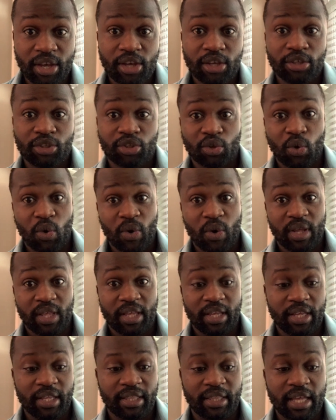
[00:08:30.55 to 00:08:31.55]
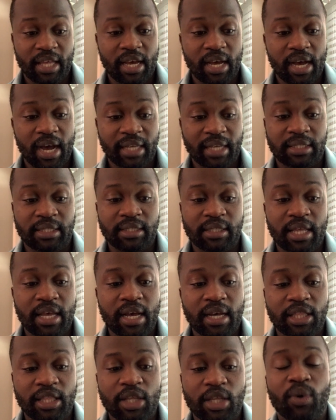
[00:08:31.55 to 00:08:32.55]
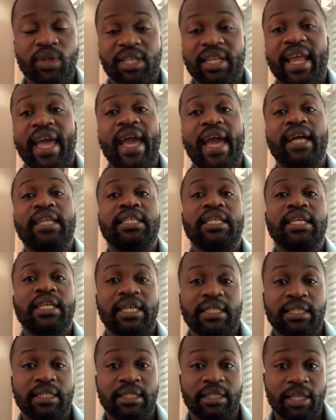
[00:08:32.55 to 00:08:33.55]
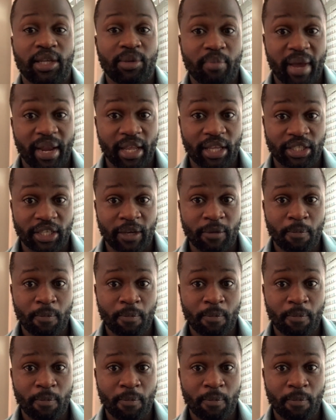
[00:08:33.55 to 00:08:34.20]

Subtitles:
So there was an acting assistant manager,